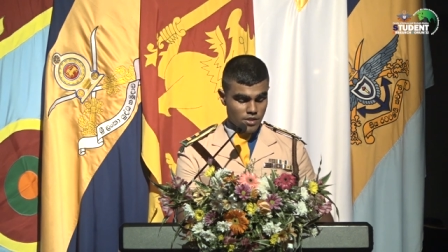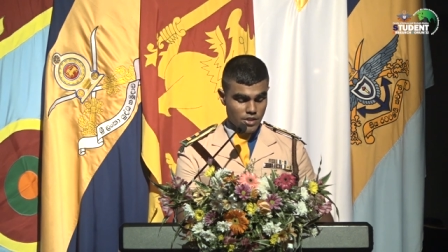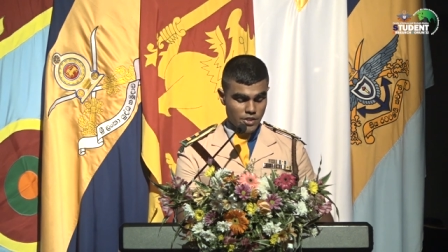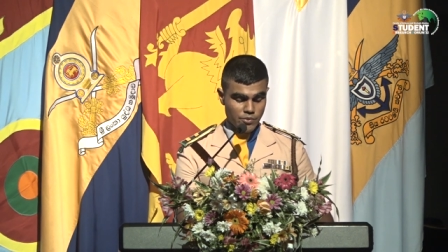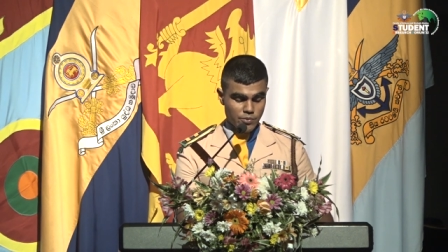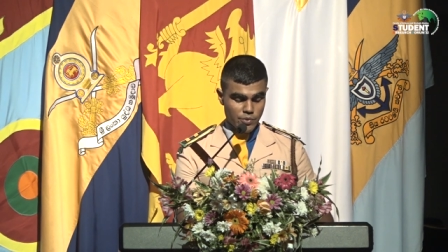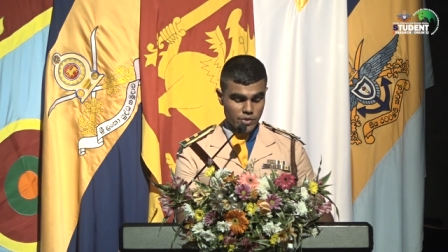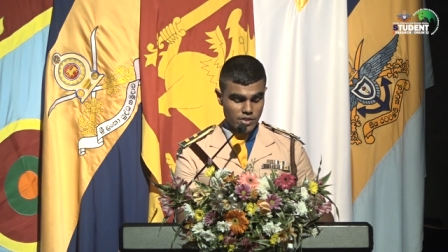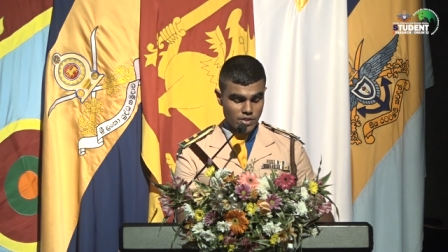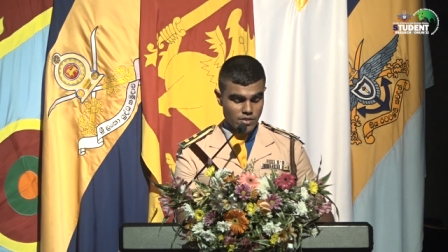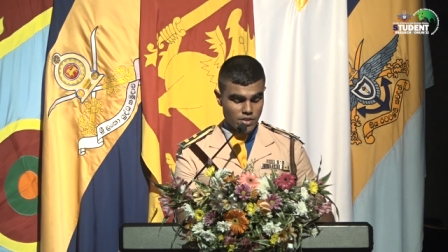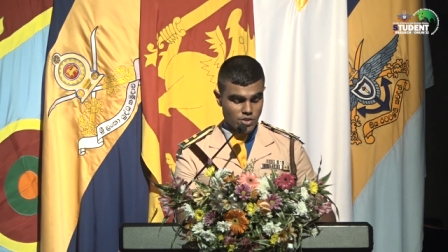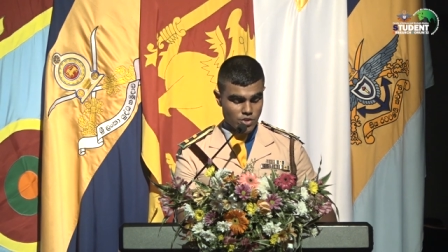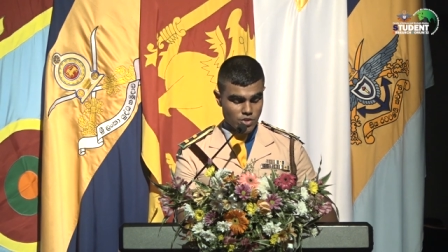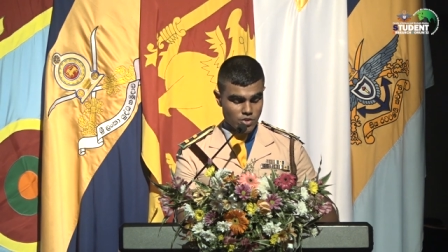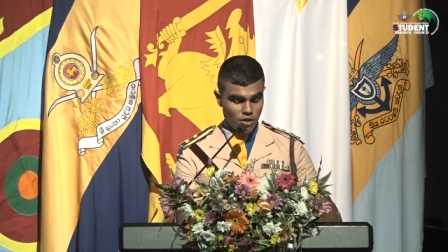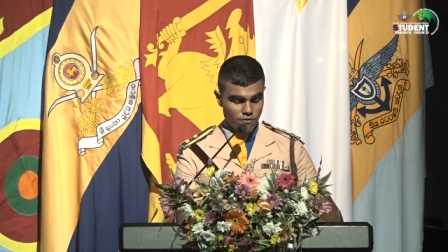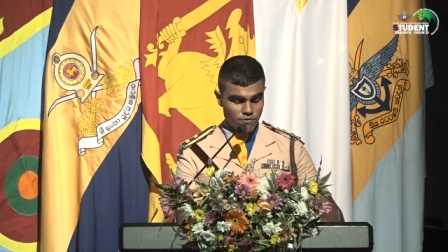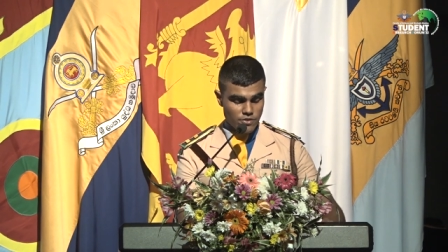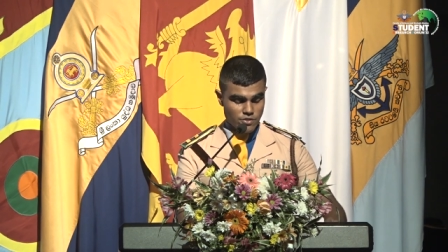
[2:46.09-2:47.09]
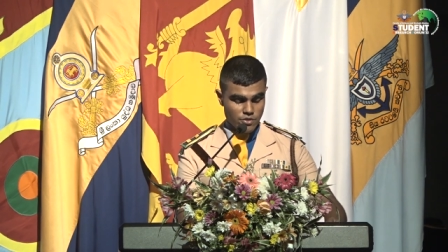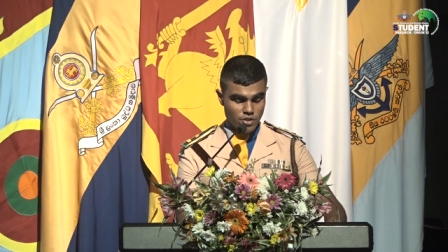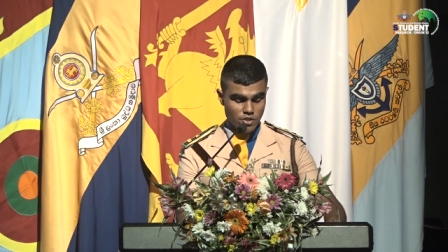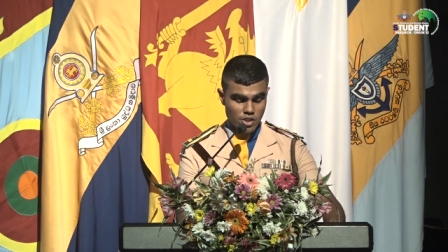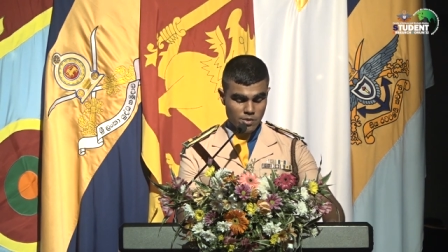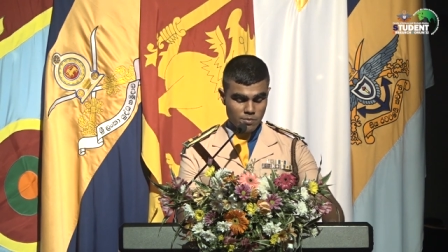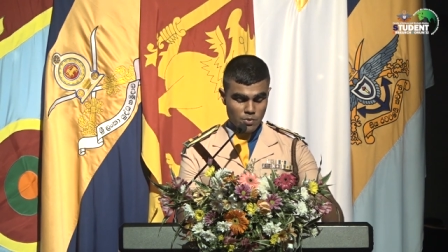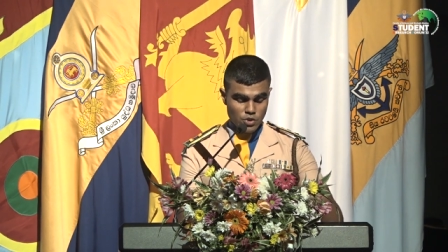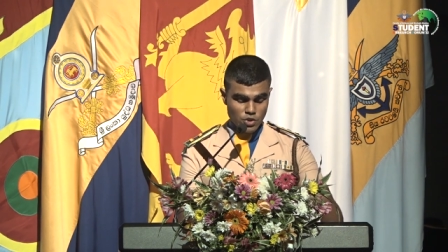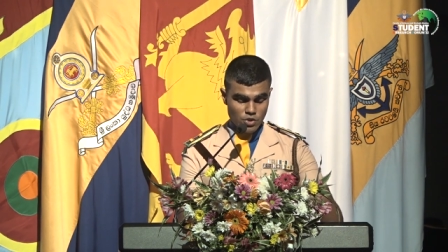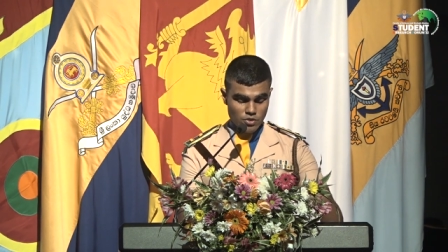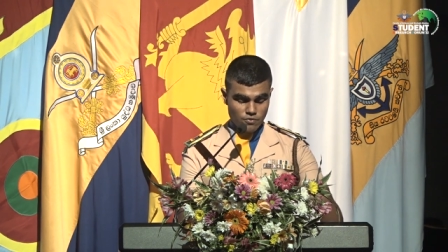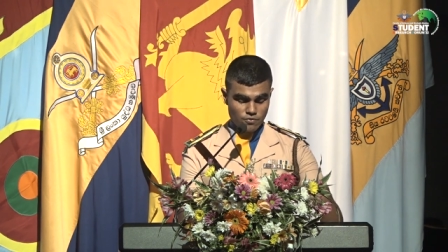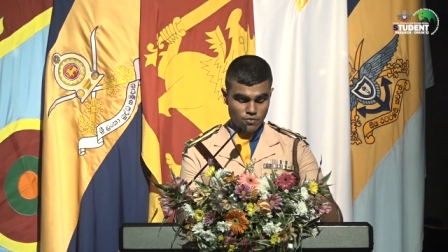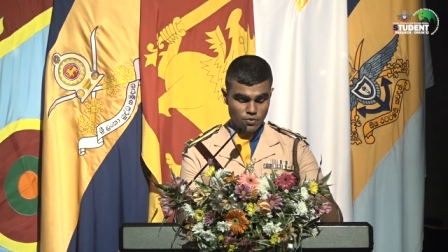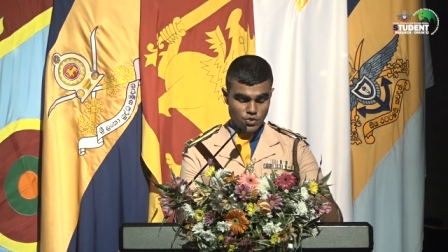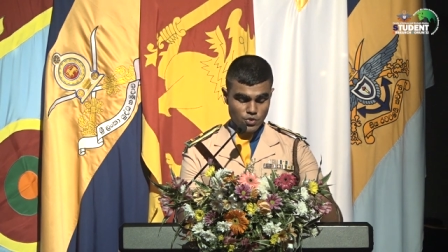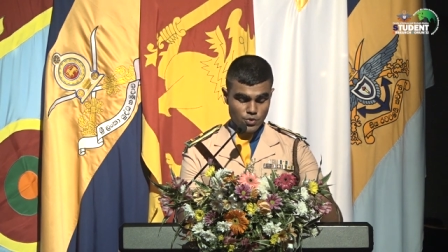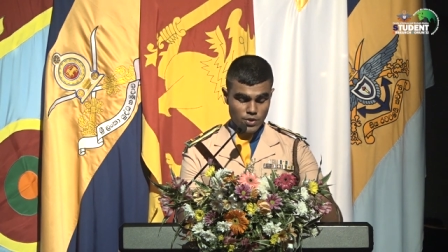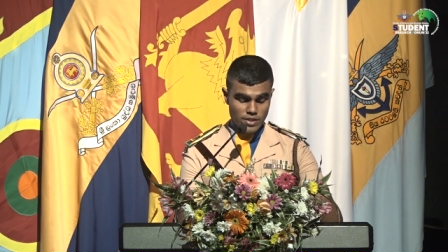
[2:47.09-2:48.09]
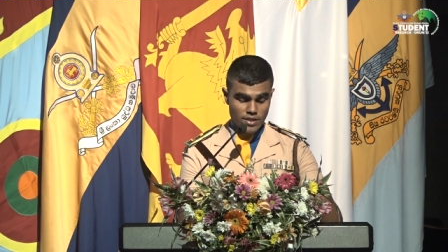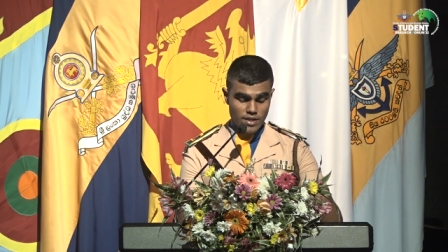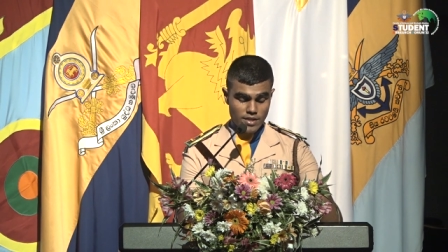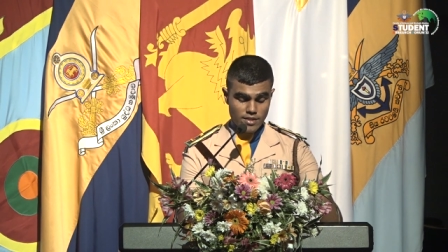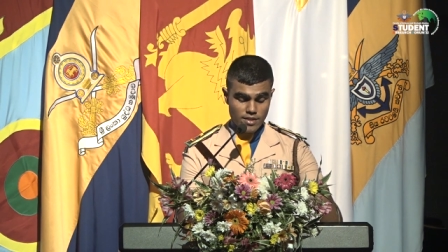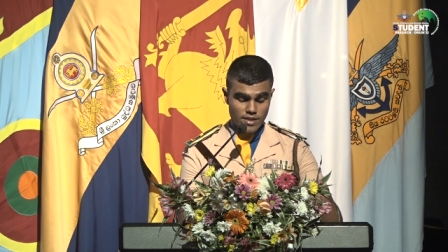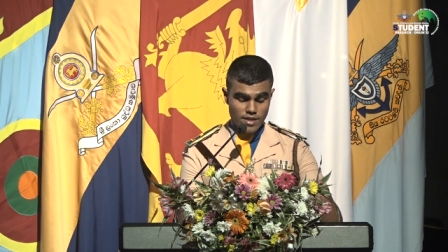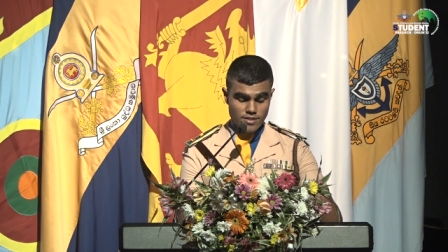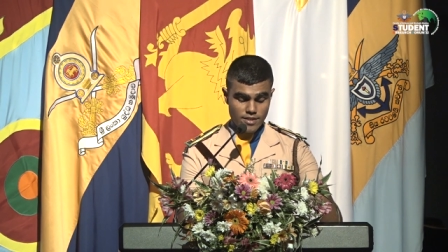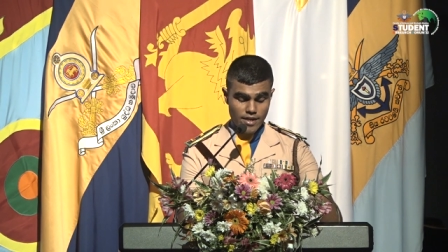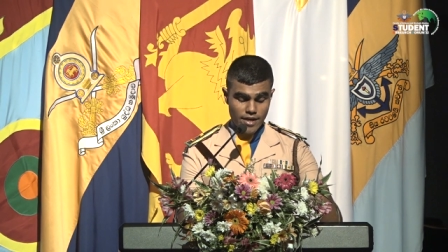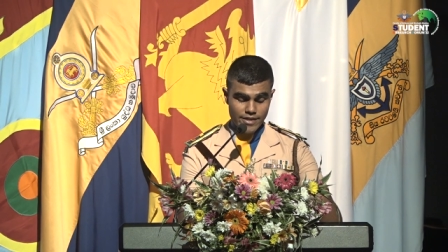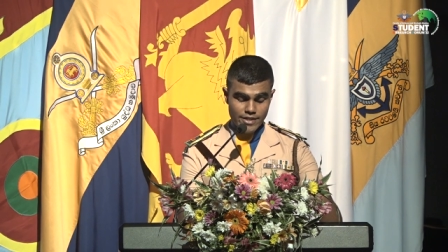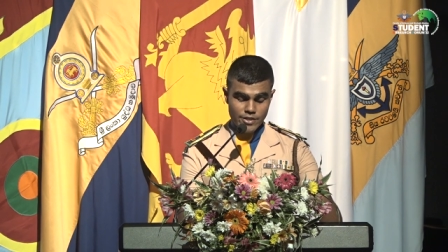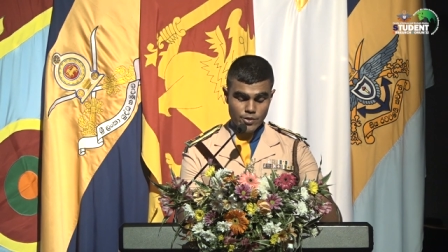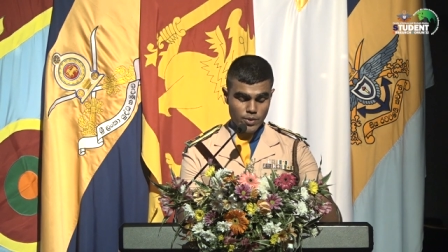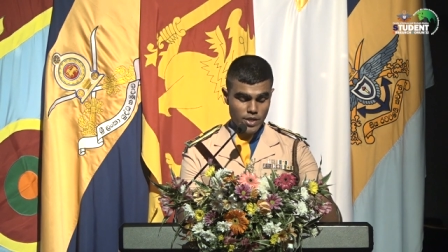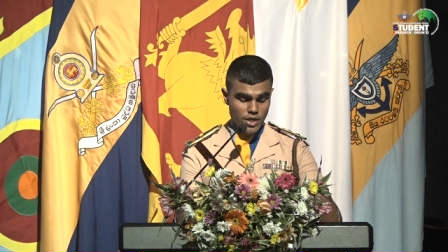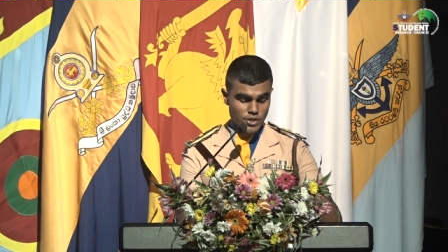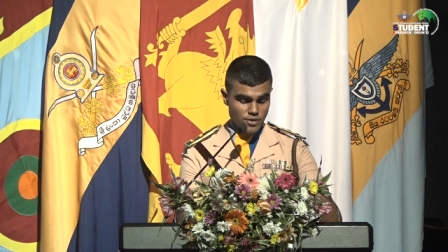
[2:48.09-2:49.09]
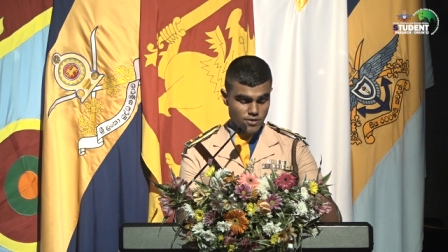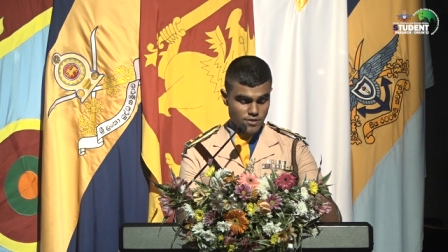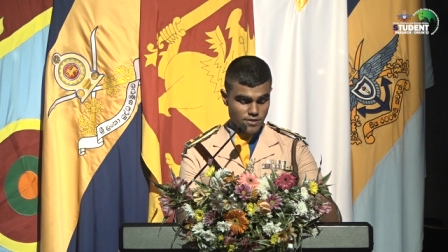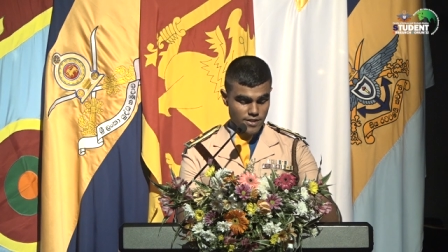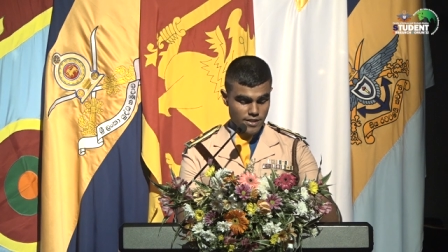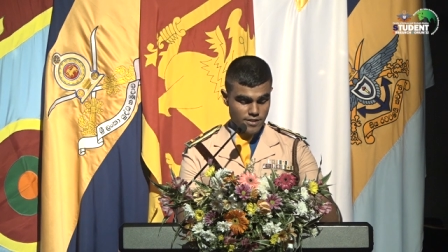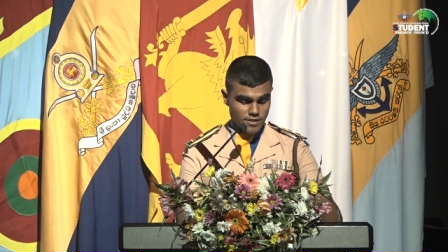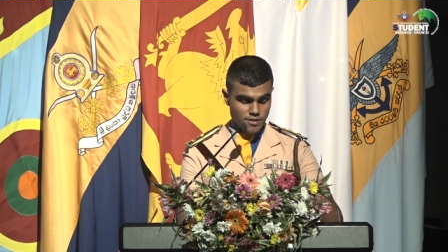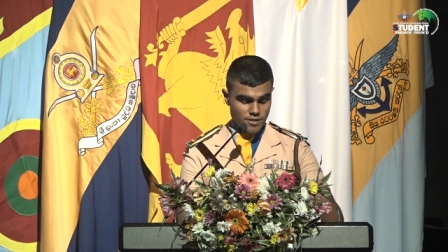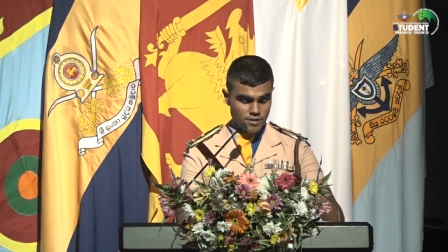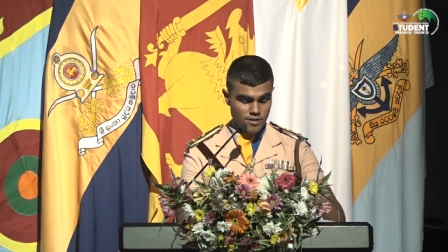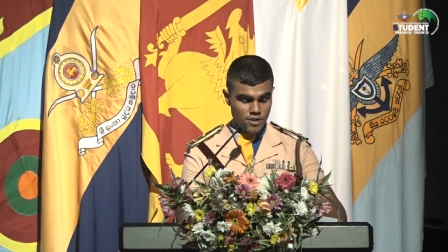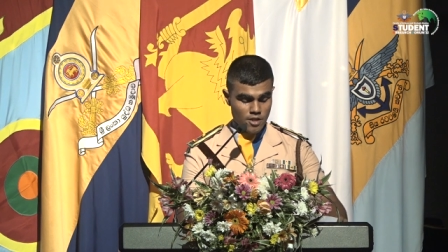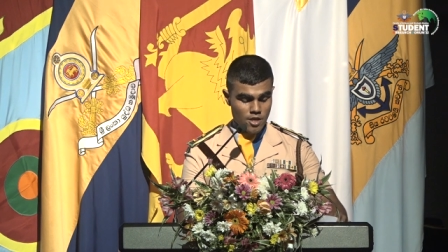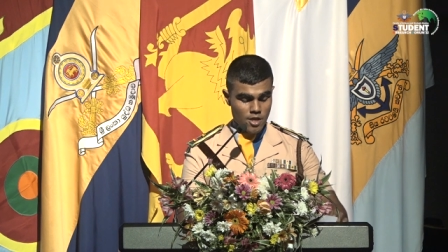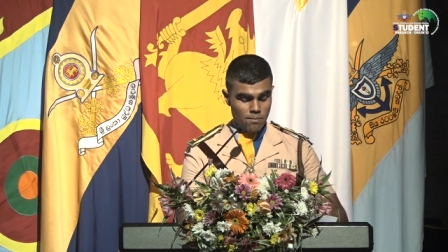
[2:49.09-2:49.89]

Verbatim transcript: In recognition of his contributions for Sri Lanka's higher education sector,